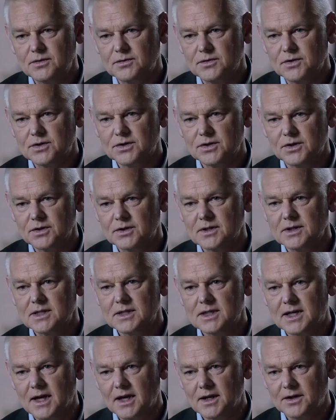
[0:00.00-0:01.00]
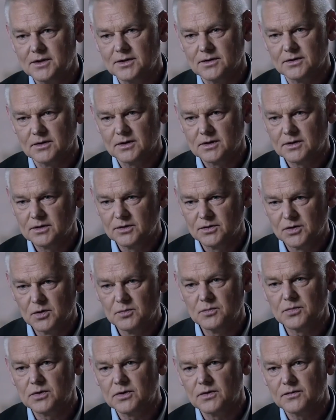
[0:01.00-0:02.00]
to a certain schedule,
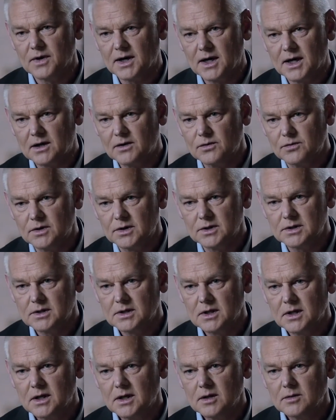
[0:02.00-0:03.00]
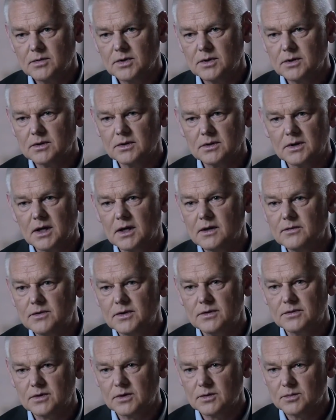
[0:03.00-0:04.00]
number of hours. But not every
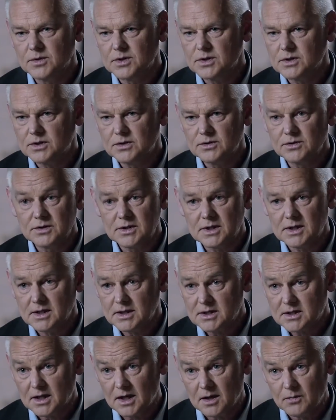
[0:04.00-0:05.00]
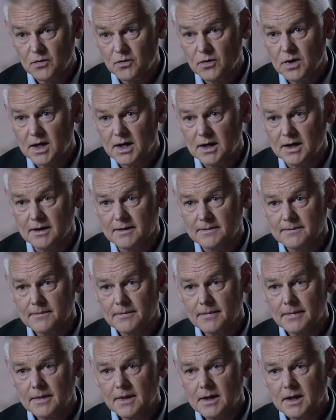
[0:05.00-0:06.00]
robot is used in the same way.
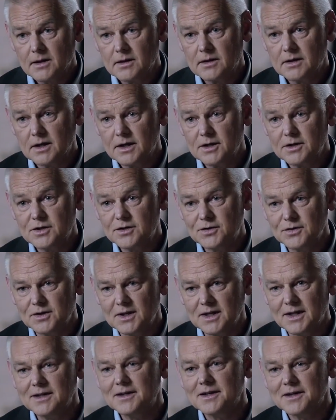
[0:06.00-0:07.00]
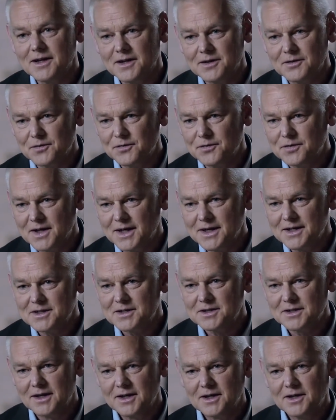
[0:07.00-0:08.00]
Thanks to the Internet of
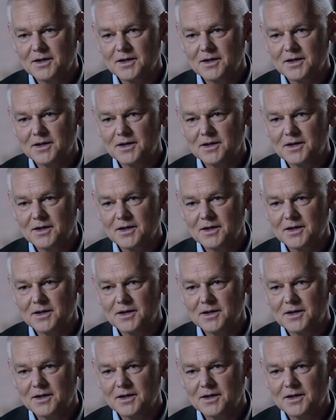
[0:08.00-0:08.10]
Things,